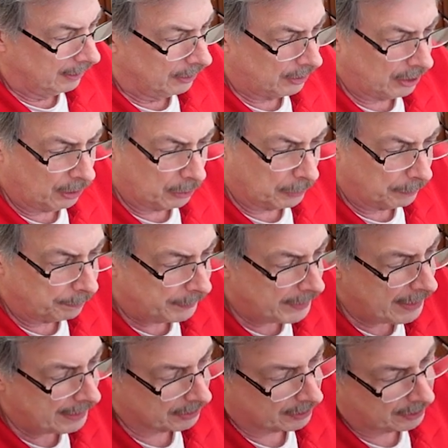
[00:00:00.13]
So,
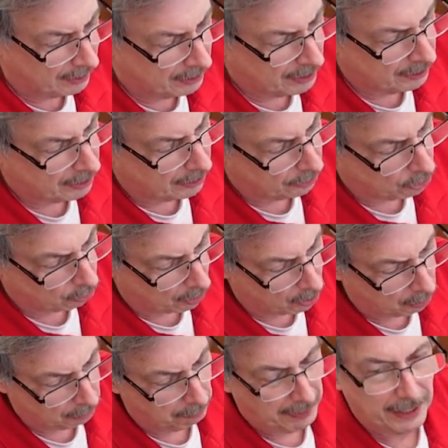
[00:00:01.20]
yes, this is the
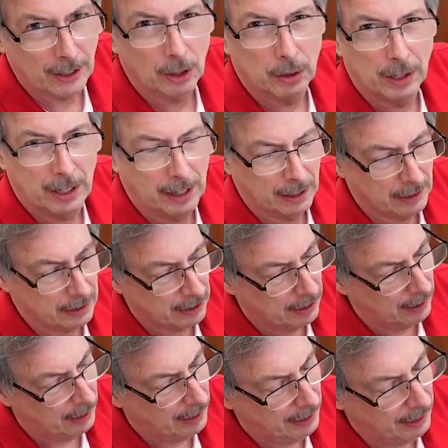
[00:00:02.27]
Drone Maker Kit,
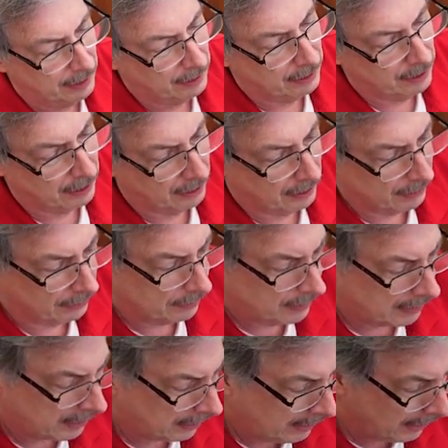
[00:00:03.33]
and
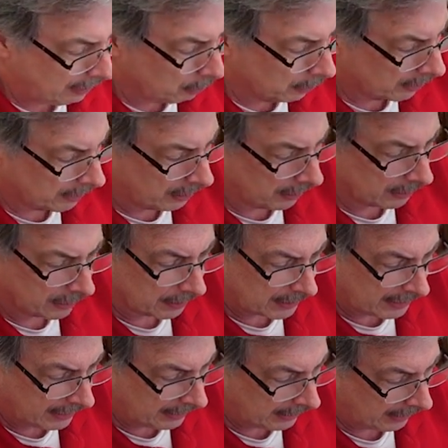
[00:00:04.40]
today we're going to
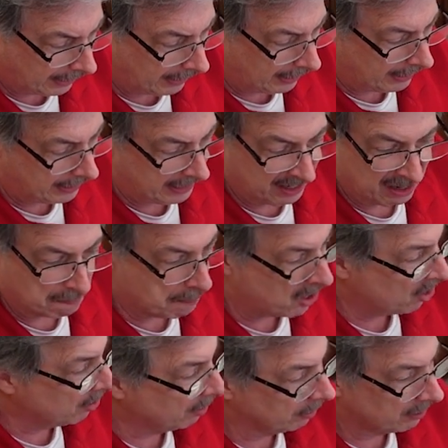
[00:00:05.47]
take it
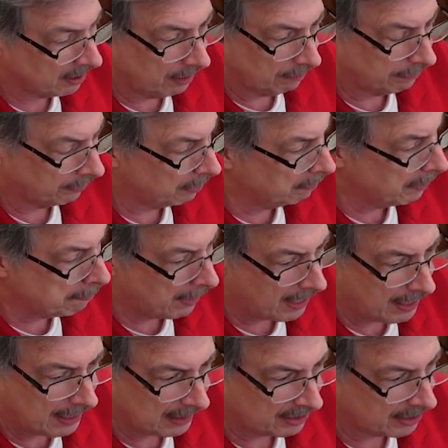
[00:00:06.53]
apart from the
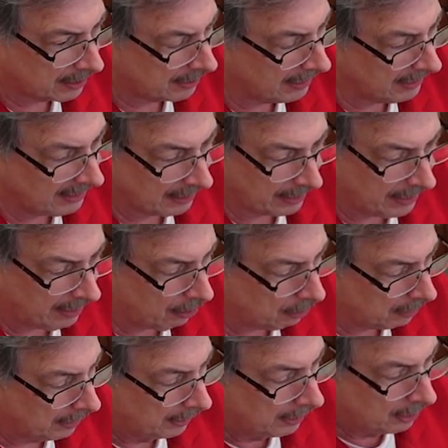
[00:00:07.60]
box, take it
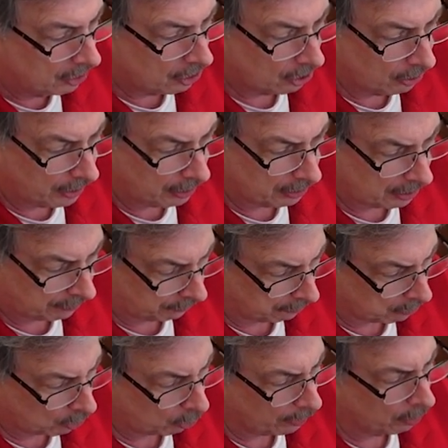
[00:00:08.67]
out, show you from
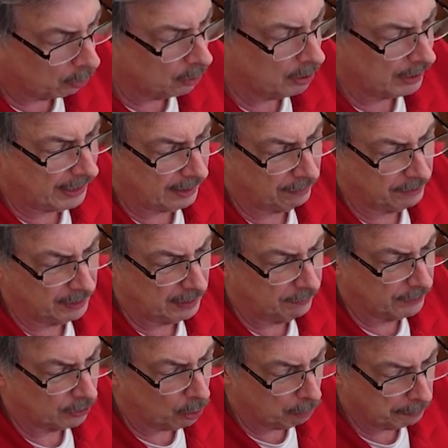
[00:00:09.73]
square one. I haven't
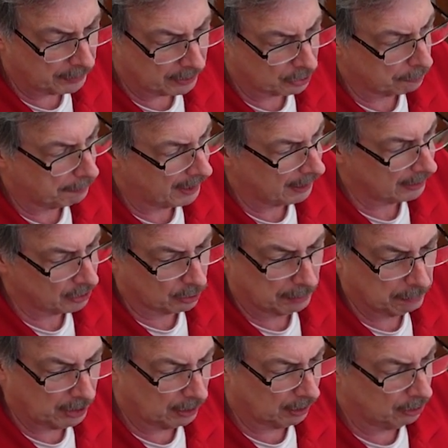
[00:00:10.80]
even opened this box, so
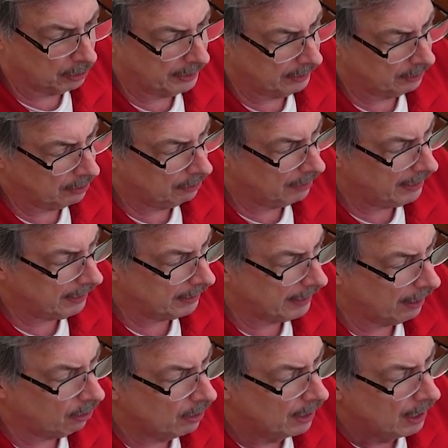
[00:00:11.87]
I'm going to go ahead and do that
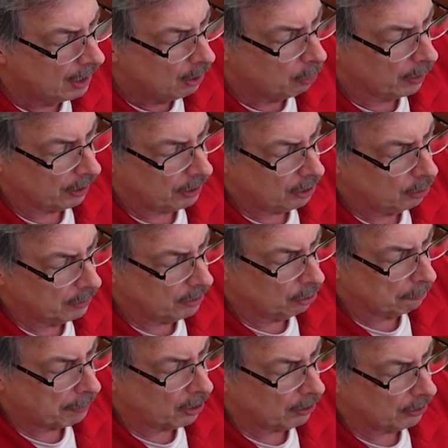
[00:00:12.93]
now, where you and your
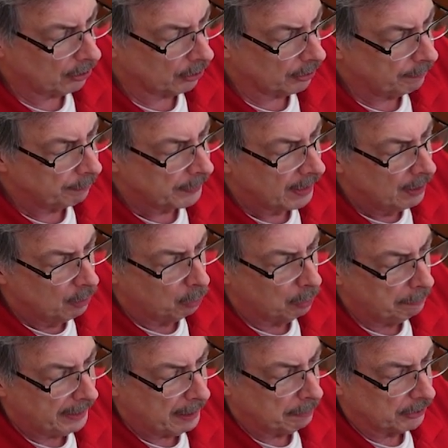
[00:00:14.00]
partner will
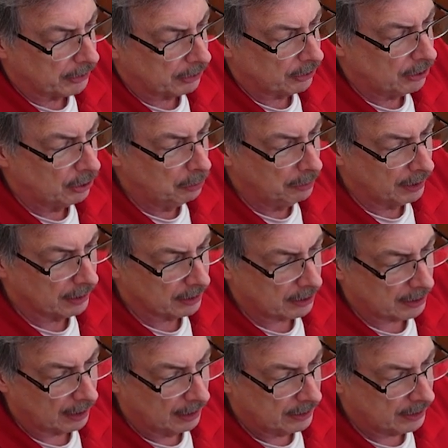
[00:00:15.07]
be able to do
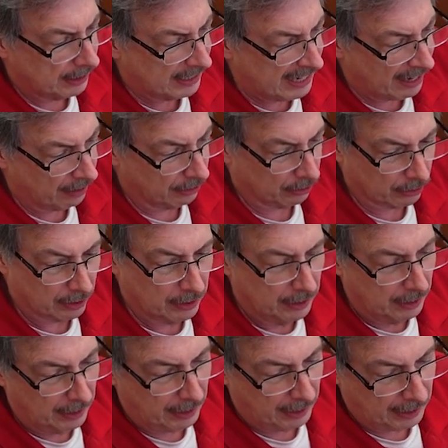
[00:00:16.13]
this together,
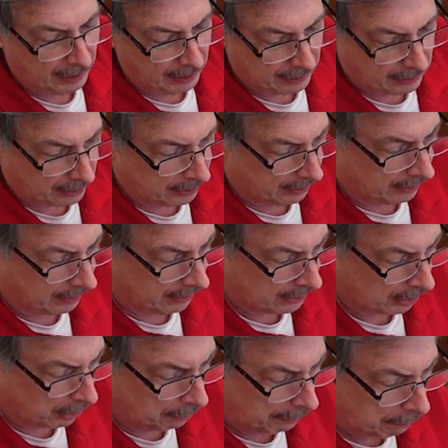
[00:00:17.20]
and
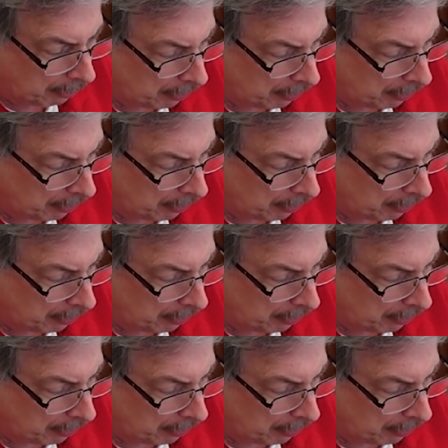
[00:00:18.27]
it's going to be